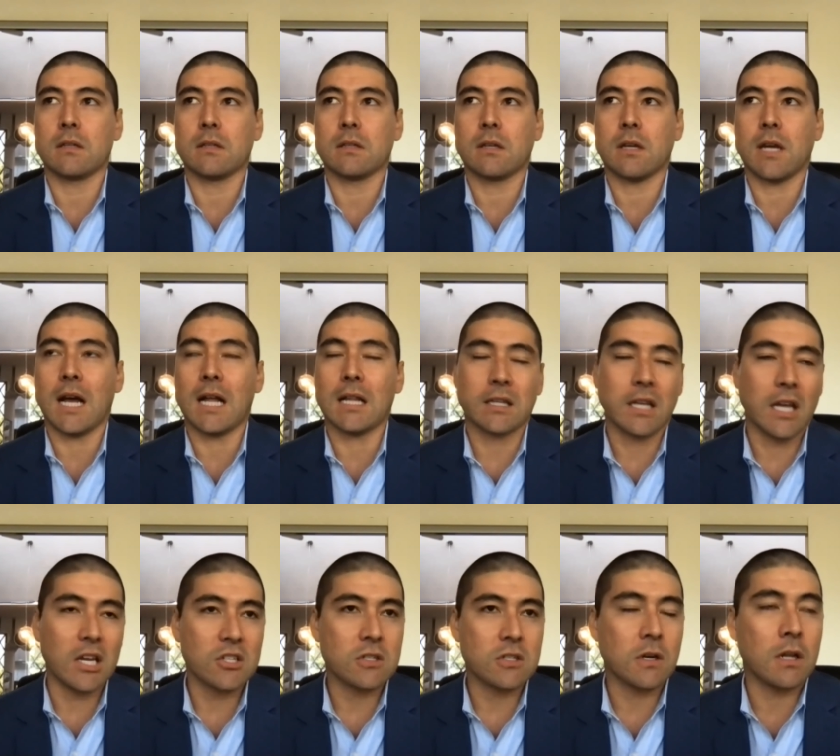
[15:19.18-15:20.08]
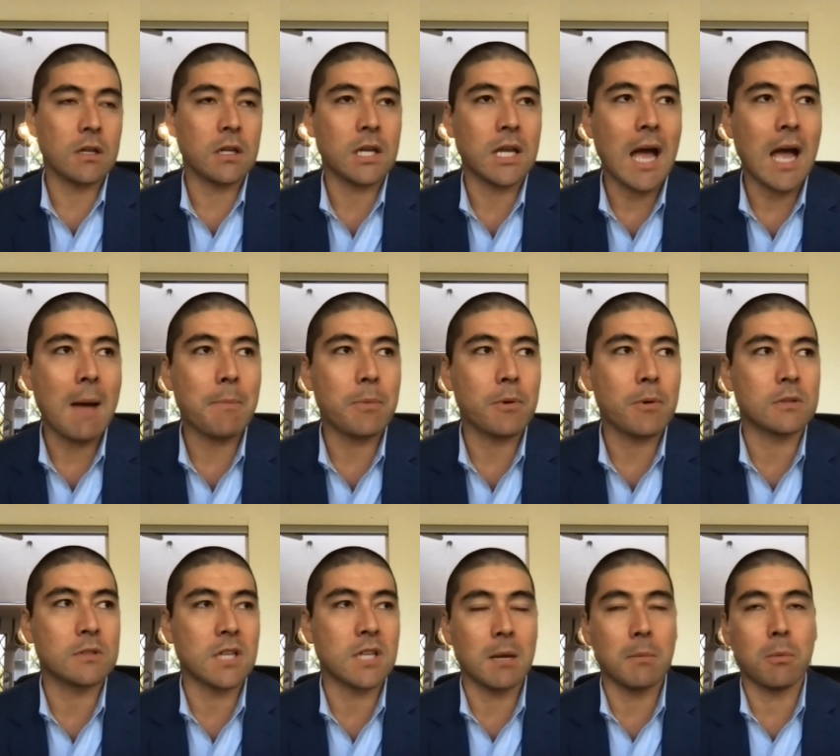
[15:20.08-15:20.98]
allocation on the capital
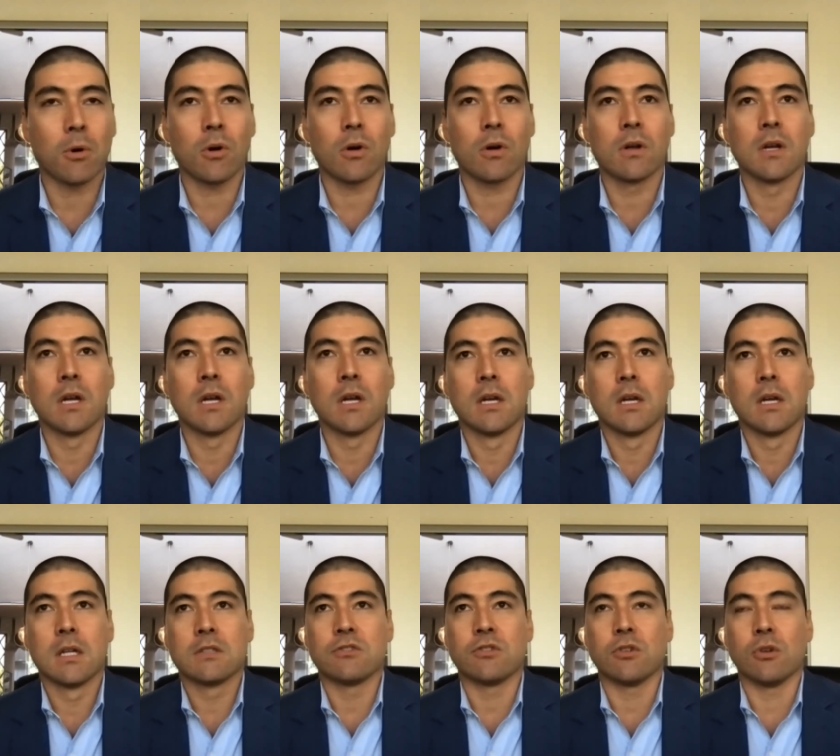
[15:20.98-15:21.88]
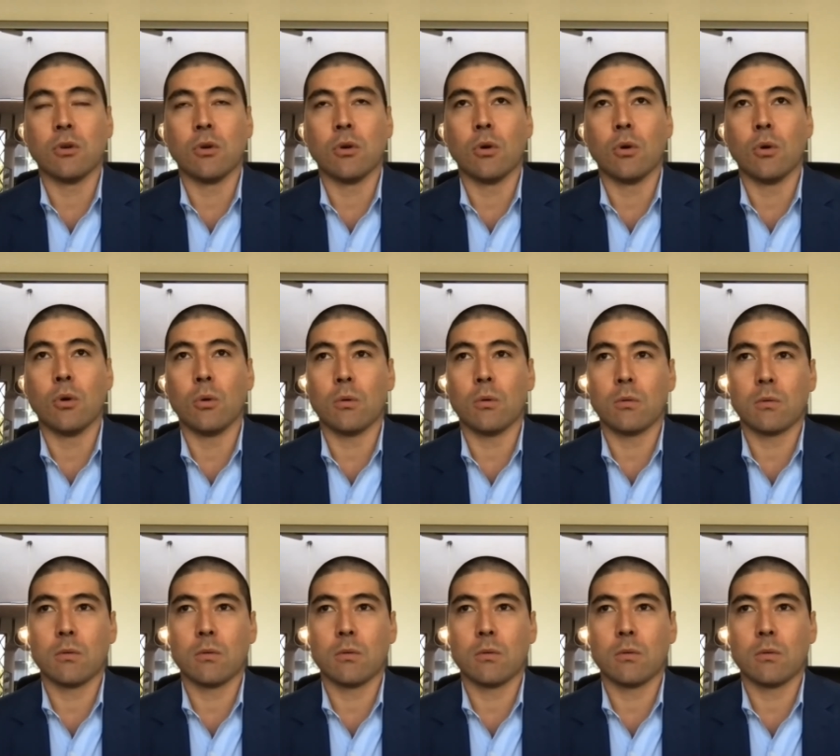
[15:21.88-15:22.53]
table to